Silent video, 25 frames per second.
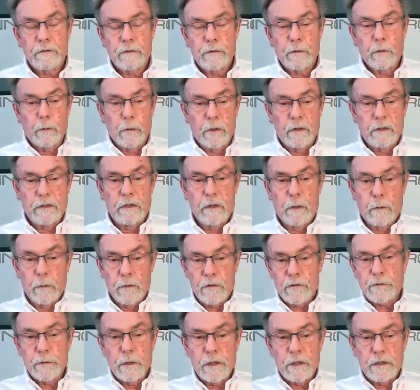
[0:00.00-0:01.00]
So when, you
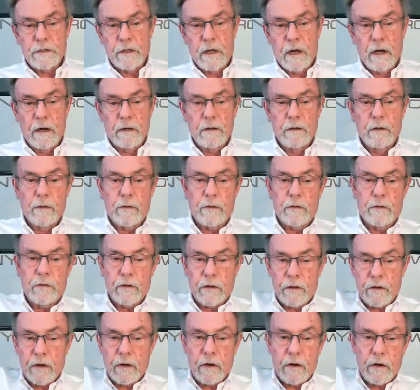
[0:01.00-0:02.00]
know, the street tire, you know,
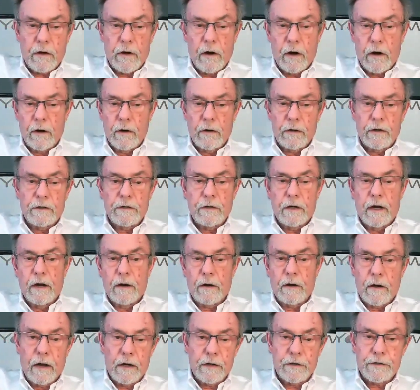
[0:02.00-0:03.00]
the car and the
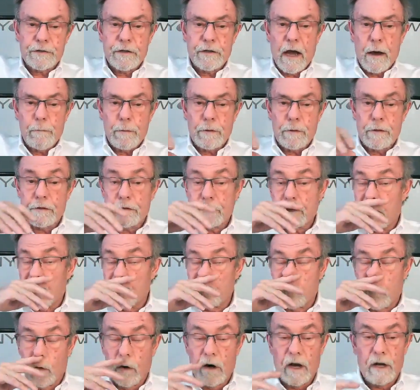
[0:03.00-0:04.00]
tire kind of stop at the
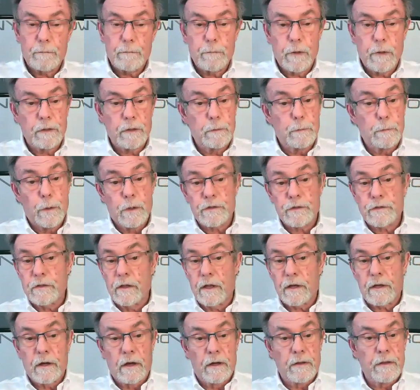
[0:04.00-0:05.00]
same point, but you put a
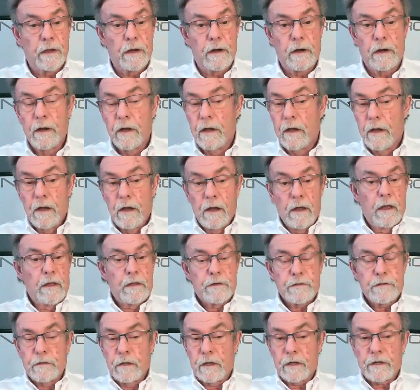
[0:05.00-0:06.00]
slick on there,
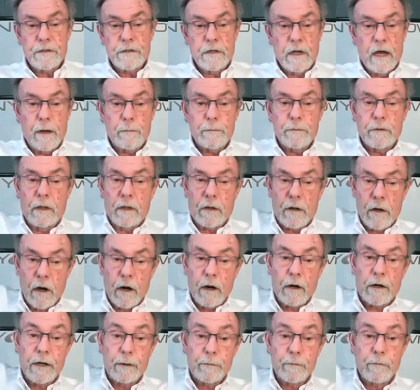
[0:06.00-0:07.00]
slick stops and the
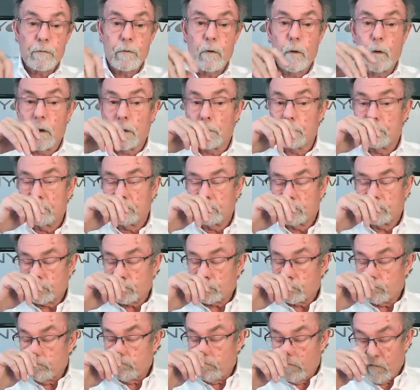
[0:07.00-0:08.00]
car keeps rolling.
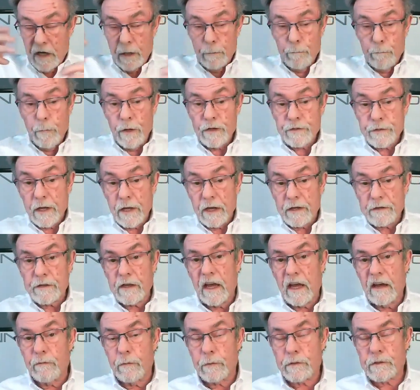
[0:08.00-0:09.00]
Mustangs
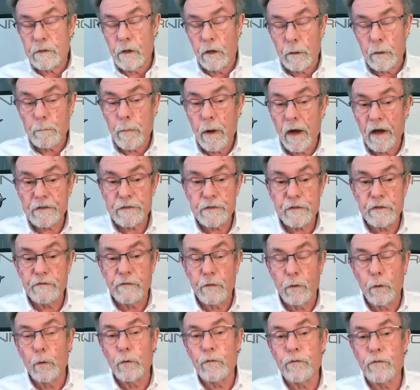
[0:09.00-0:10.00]
have what's called a
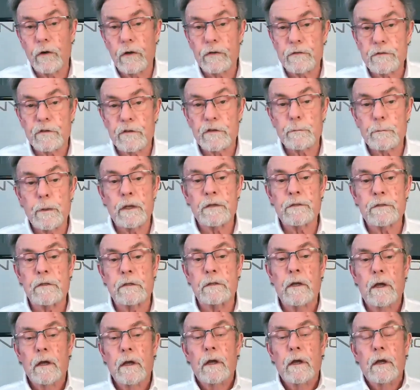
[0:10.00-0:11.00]
positive roll front
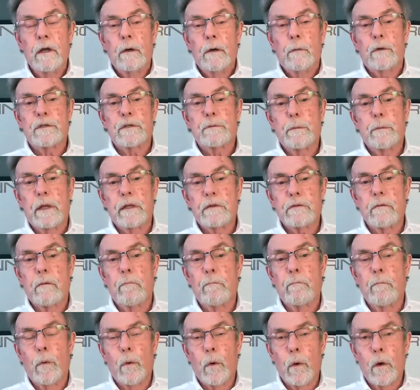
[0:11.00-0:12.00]
suspension which means
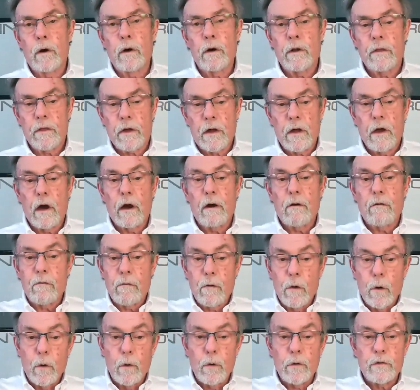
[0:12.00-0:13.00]
the more the car
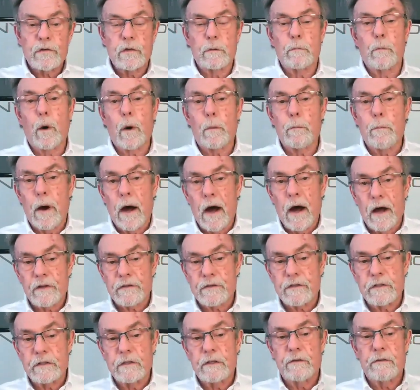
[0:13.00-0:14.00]
rolls, the more
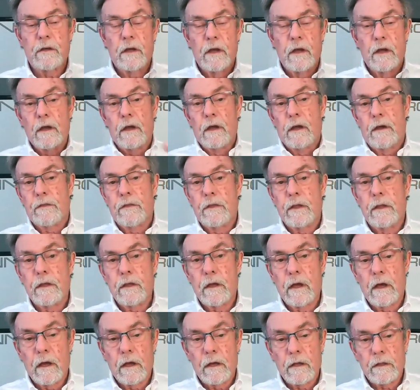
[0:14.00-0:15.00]
positive
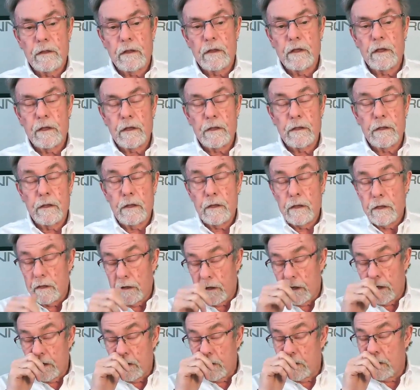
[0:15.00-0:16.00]
the, uh, the,
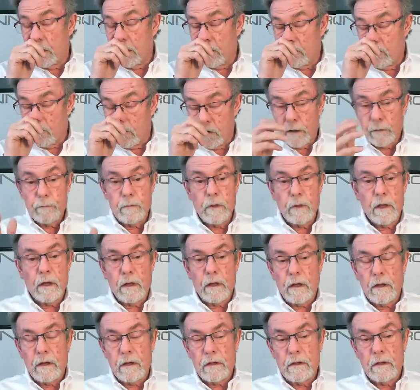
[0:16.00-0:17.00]
the uh,
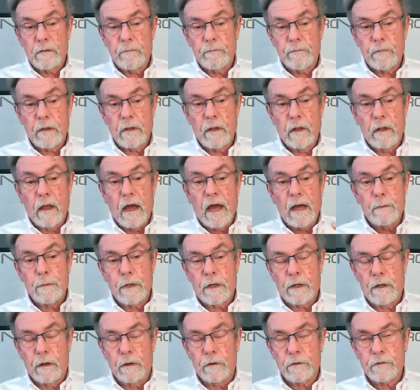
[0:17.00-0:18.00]
uh,
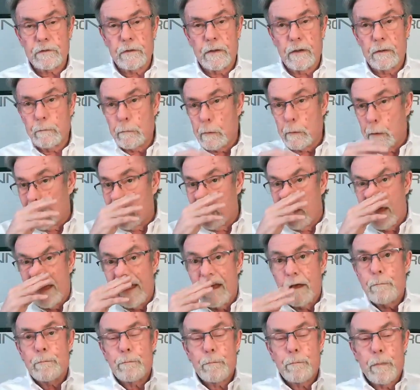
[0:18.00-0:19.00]
alignment goes. And
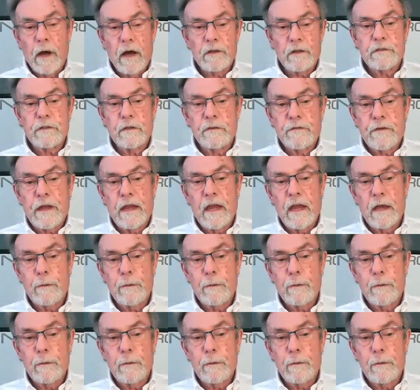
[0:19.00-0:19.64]
positive